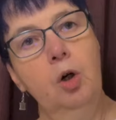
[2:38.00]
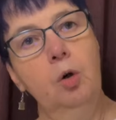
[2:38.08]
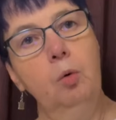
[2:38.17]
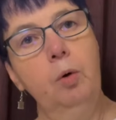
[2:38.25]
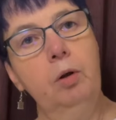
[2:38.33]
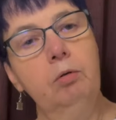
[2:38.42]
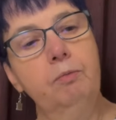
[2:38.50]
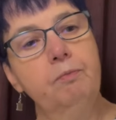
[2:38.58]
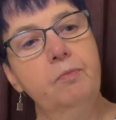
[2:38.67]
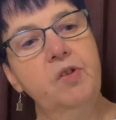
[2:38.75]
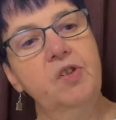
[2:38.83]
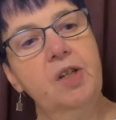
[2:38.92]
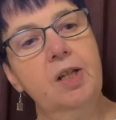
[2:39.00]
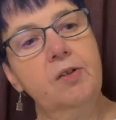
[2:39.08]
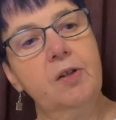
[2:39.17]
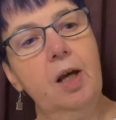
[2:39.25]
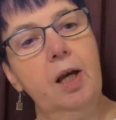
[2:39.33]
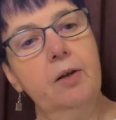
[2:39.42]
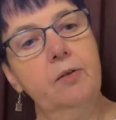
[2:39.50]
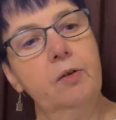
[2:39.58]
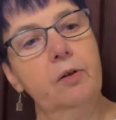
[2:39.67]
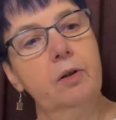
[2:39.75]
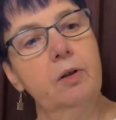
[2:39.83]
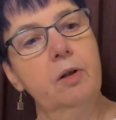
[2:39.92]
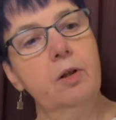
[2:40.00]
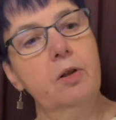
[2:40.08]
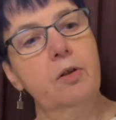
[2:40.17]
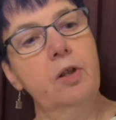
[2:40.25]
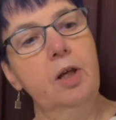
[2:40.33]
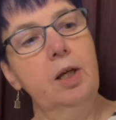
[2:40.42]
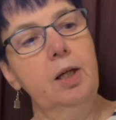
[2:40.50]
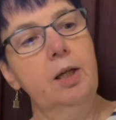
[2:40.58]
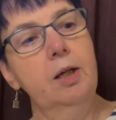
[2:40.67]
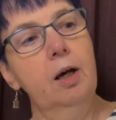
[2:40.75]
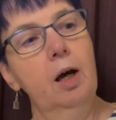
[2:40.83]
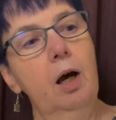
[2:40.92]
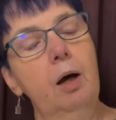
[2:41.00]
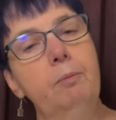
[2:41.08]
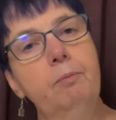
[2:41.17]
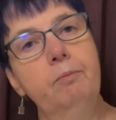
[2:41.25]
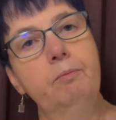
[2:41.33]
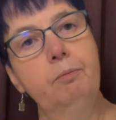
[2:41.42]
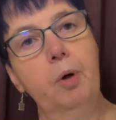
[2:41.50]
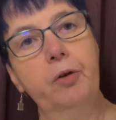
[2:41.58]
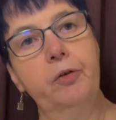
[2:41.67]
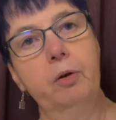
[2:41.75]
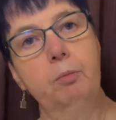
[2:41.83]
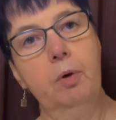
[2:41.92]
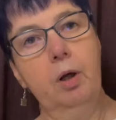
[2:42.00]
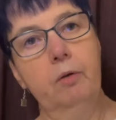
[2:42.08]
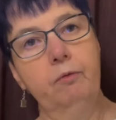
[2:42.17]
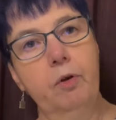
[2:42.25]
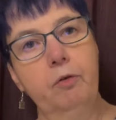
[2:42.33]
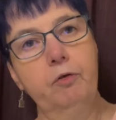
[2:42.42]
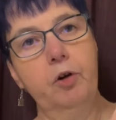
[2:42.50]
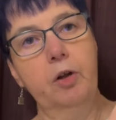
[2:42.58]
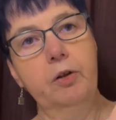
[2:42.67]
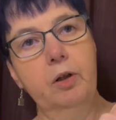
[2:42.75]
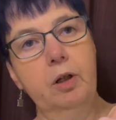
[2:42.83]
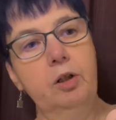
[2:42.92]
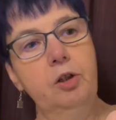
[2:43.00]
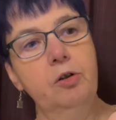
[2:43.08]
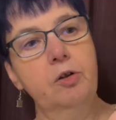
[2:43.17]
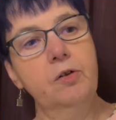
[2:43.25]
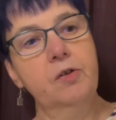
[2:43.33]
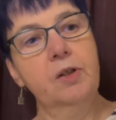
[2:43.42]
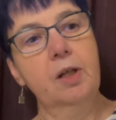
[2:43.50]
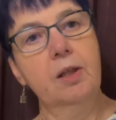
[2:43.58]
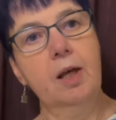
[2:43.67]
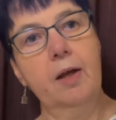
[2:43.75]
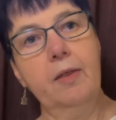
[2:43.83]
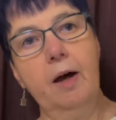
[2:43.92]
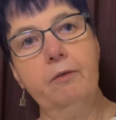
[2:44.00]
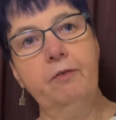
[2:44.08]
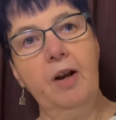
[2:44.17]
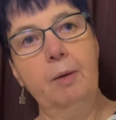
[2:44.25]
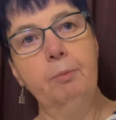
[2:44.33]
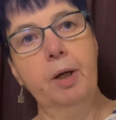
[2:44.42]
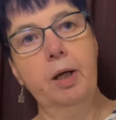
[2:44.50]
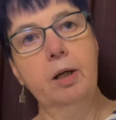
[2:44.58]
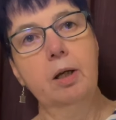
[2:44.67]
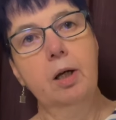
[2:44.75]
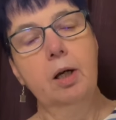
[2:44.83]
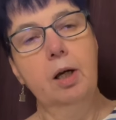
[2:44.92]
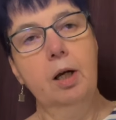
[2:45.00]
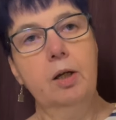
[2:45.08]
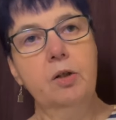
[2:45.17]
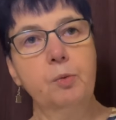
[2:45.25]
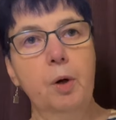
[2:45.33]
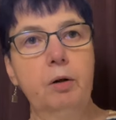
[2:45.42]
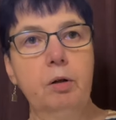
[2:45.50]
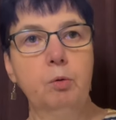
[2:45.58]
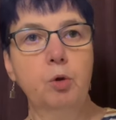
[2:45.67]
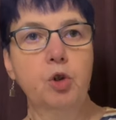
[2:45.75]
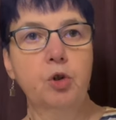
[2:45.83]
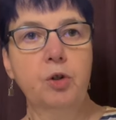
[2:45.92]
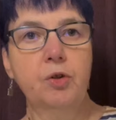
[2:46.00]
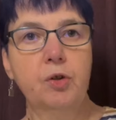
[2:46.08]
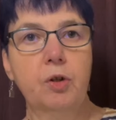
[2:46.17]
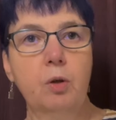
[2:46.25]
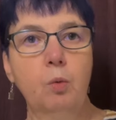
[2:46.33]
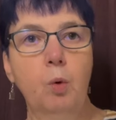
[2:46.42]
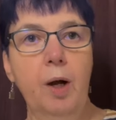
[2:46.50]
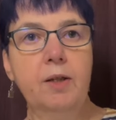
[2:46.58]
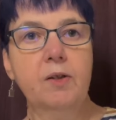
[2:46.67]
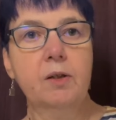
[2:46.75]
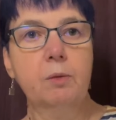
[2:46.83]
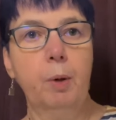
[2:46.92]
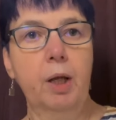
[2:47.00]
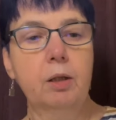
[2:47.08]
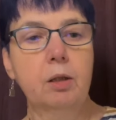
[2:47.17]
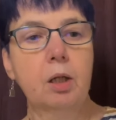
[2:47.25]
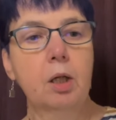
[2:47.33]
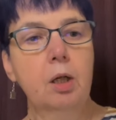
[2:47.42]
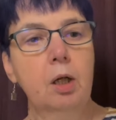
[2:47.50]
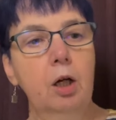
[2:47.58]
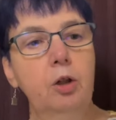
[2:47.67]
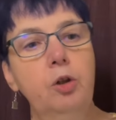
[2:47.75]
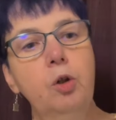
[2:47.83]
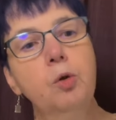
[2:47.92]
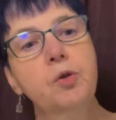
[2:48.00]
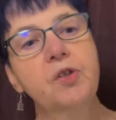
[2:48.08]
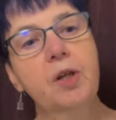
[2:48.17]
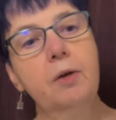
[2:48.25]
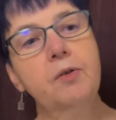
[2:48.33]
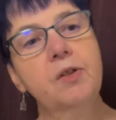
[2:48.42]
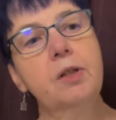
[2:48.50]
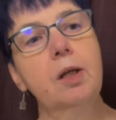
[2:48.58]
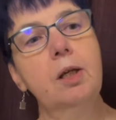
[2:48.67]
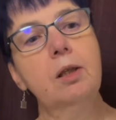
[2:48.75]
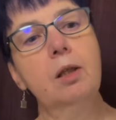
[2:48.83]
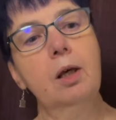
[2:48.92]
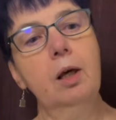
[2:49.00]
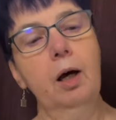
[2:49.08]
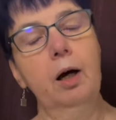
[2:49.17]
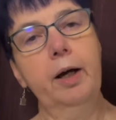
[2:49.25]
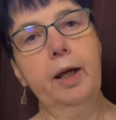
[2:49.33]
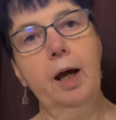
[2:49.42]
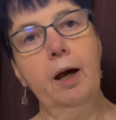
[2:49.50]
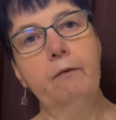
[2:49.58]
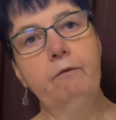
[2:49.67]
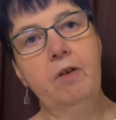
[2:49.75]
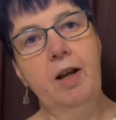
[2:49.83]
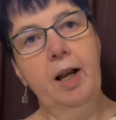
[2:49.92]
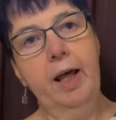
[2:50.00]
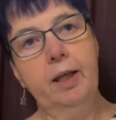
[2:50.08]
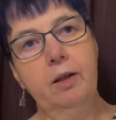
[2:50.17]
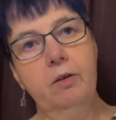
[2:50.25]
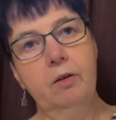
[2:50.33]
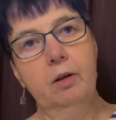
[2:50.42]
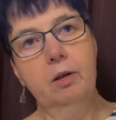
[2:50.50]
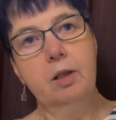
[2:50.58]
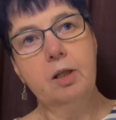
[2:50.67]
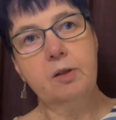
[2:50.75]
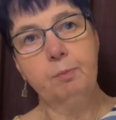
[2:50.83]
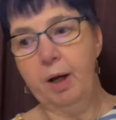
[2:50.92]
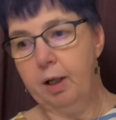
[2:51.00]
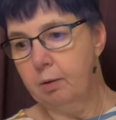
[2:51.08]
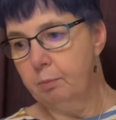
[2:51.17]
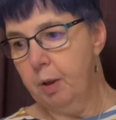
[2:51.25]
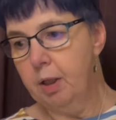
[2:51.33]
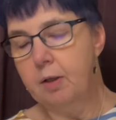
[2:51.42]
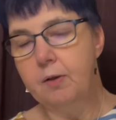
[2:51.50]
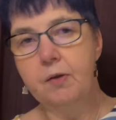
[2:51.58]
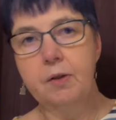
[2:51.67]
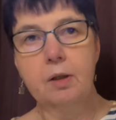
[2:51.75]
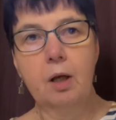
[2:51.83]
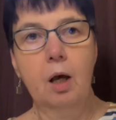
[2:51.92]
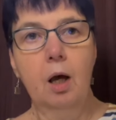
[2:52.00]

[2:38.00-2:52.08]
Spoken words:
will sit at the bottom of the front, and you can see there that flat bit is where it will join to the waistband. And you'll also see that I have lengthened this pattern piece,